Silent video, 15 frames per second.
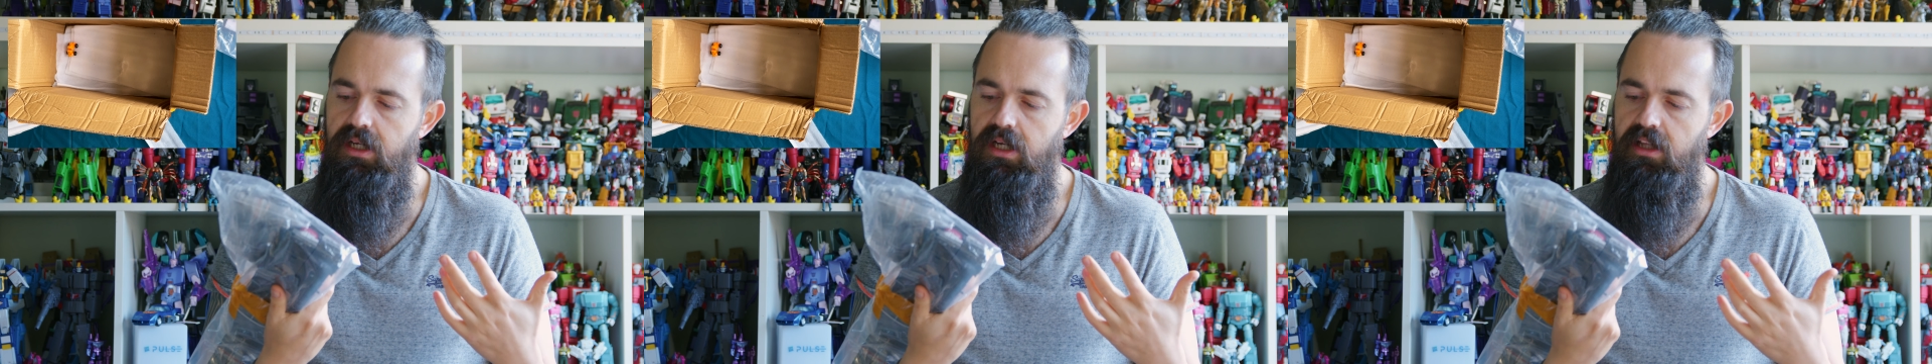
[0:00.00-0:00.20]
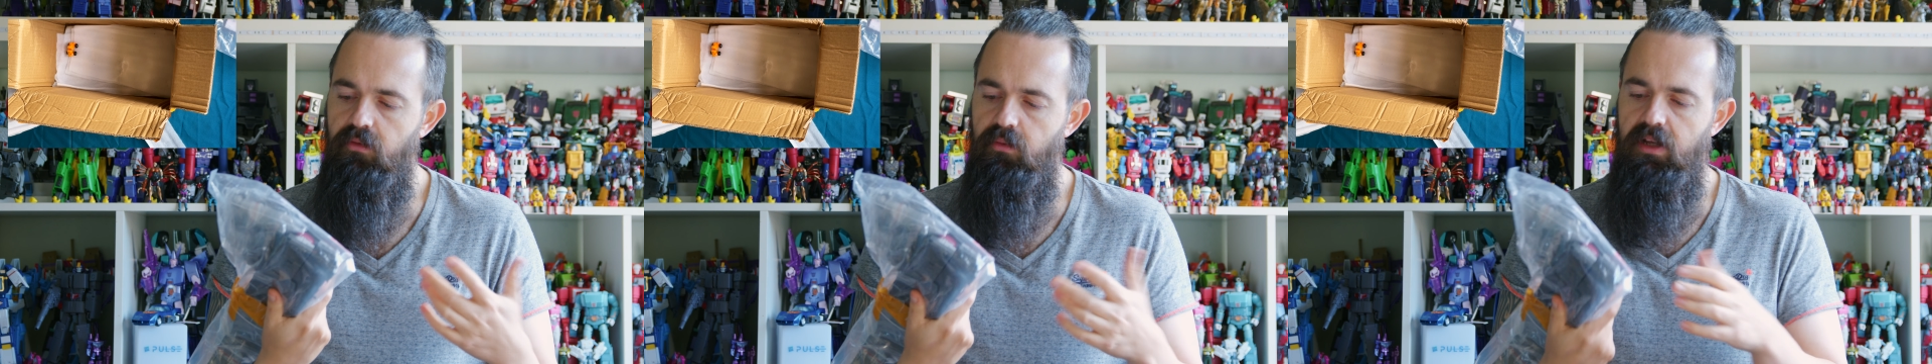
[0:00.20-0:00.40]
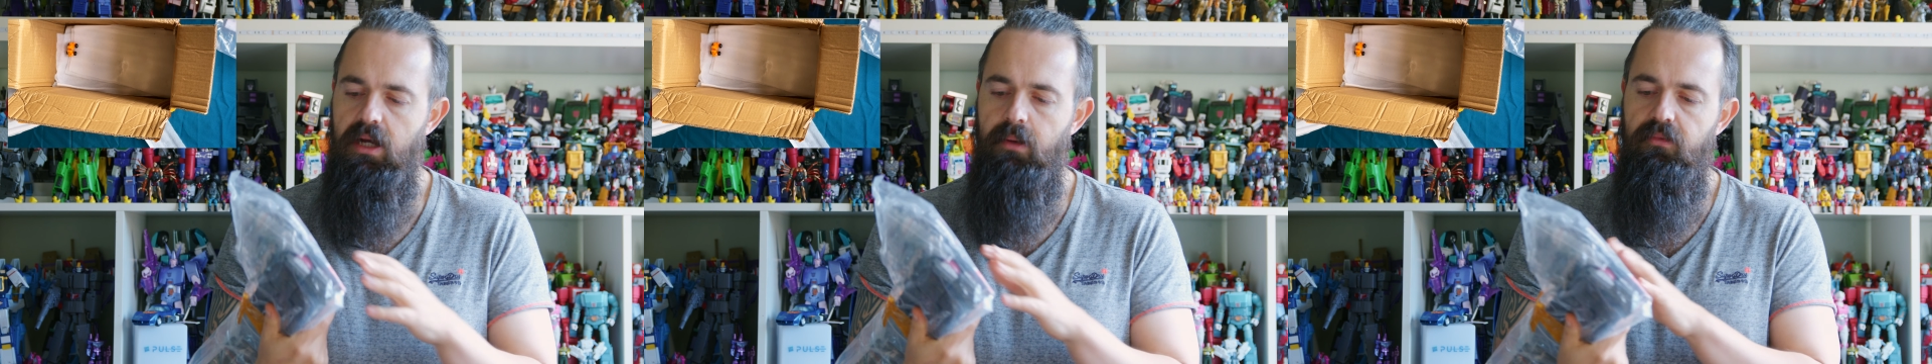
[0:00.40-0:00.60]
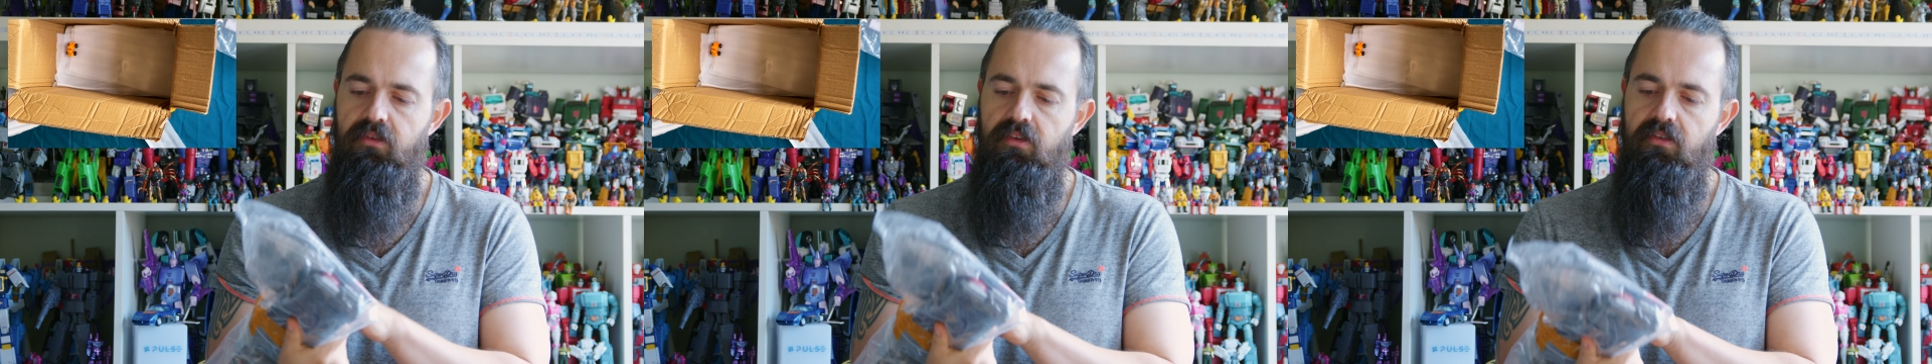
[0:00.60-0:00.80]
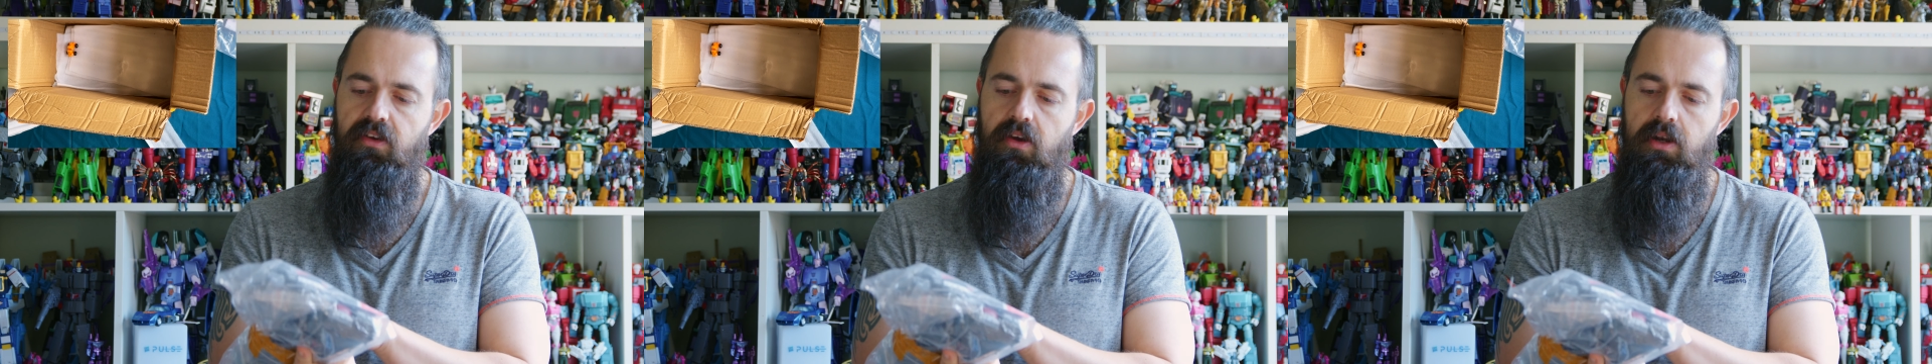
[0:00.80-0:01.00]
This one comes
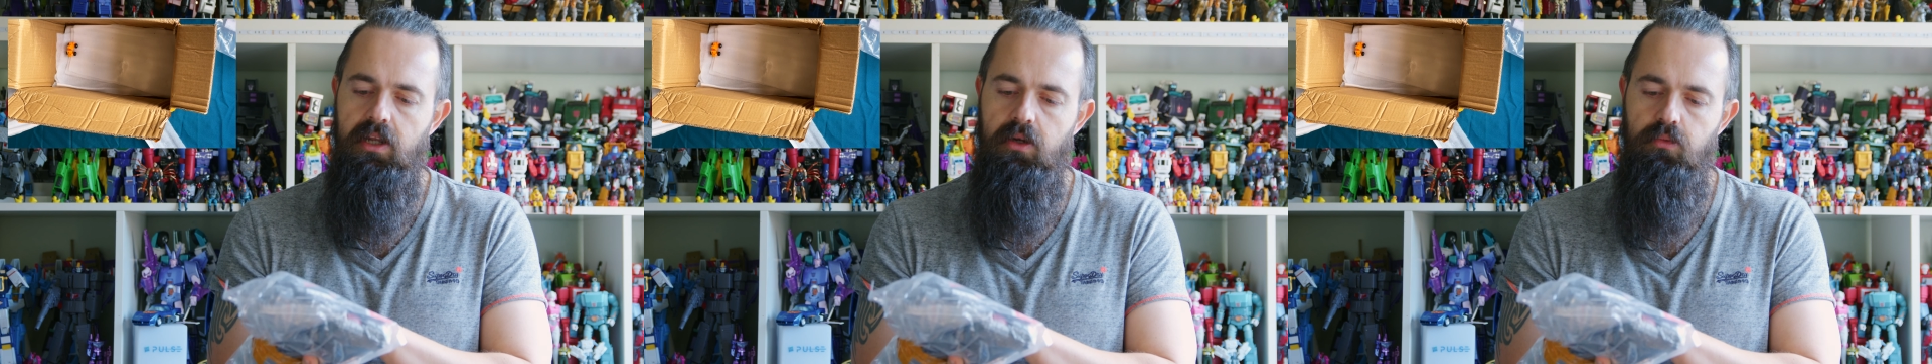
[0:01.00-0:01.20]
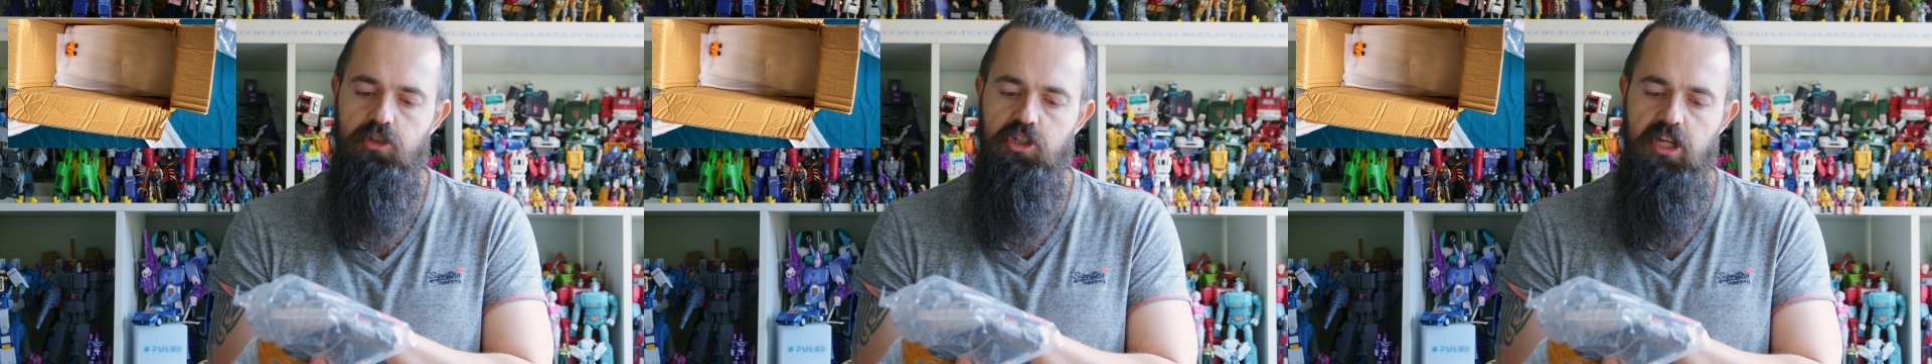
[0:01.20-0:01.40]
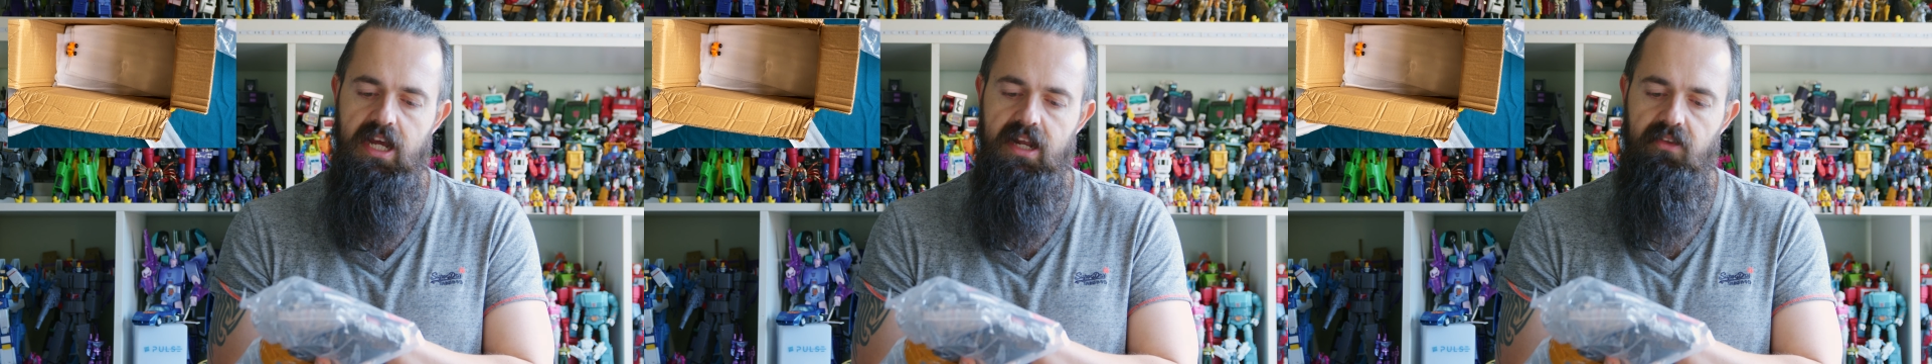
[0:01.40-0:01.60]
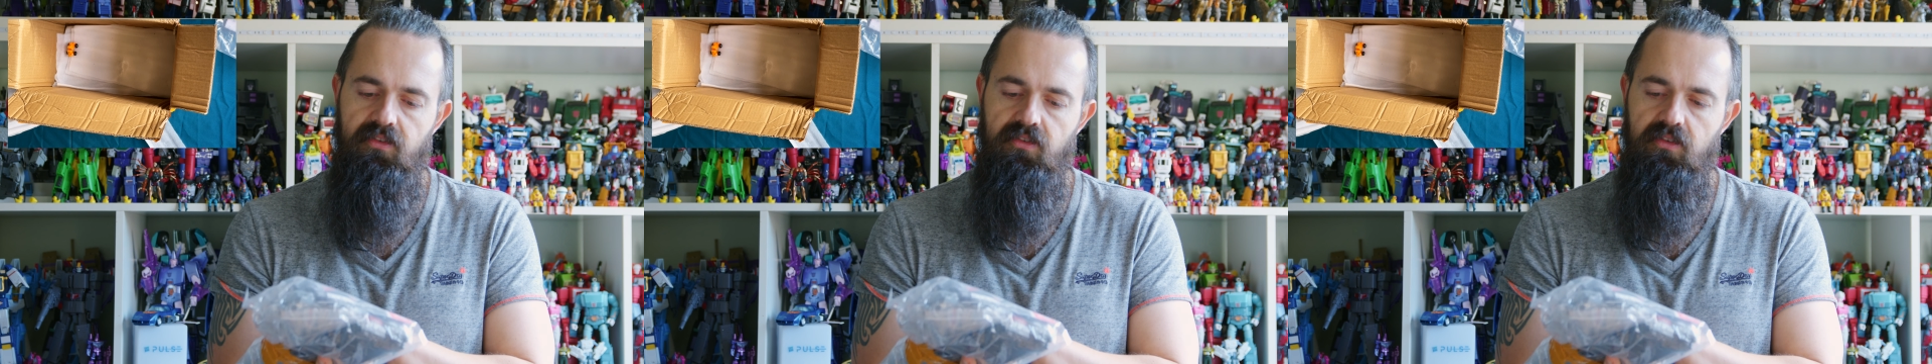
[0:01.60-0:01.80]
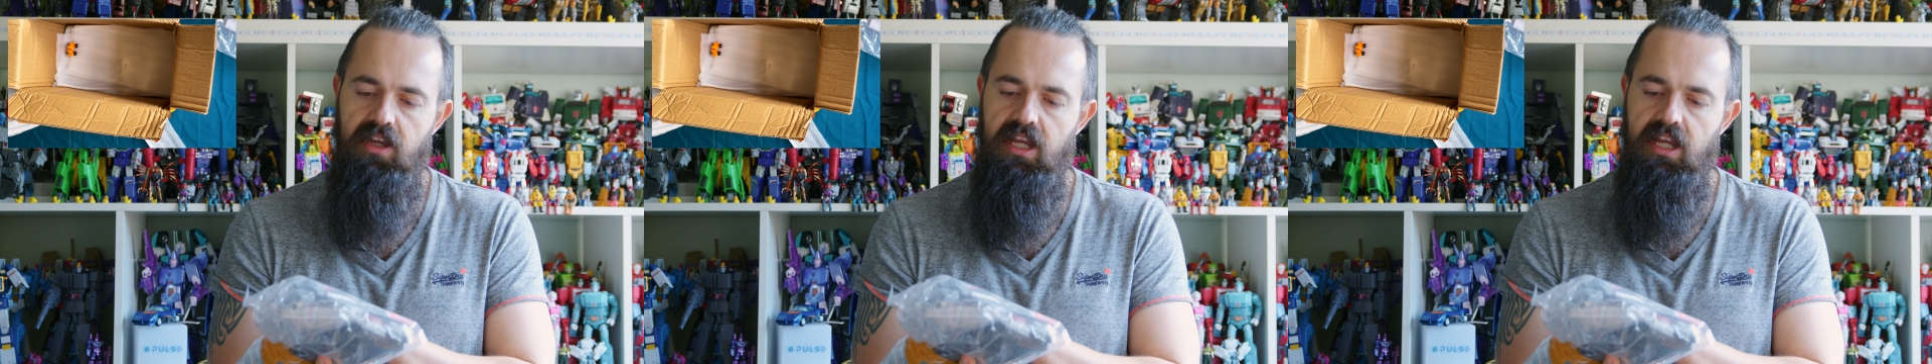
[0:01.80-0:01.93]
with its own little jets.